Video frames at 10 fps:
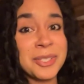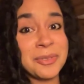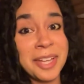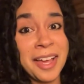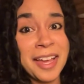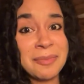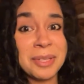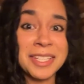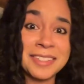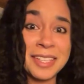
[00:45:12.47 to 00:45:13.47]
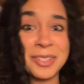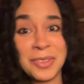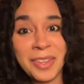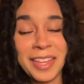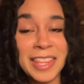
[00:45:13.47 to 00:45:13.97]
not, because
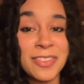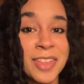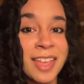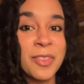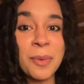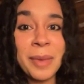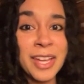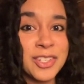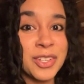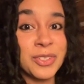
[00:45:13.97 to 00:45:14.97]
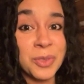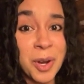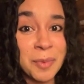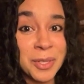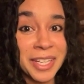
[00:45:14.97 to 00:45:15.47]
the magic is
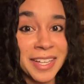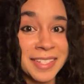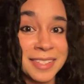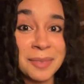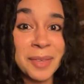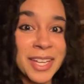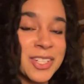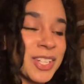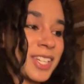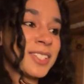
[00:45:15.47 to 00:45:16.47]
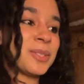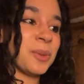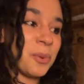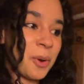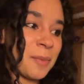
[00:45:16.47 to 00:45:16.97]
normal, guys. The magic is
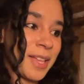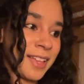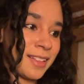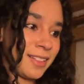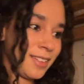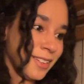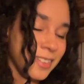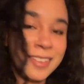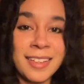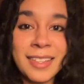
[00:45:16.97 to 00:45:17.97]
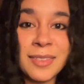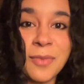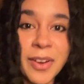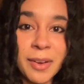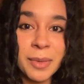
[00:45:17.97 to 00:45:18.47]
normal. It's
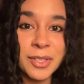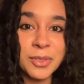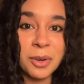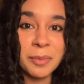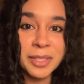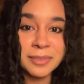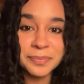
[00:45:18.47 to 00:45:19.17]
very much normal.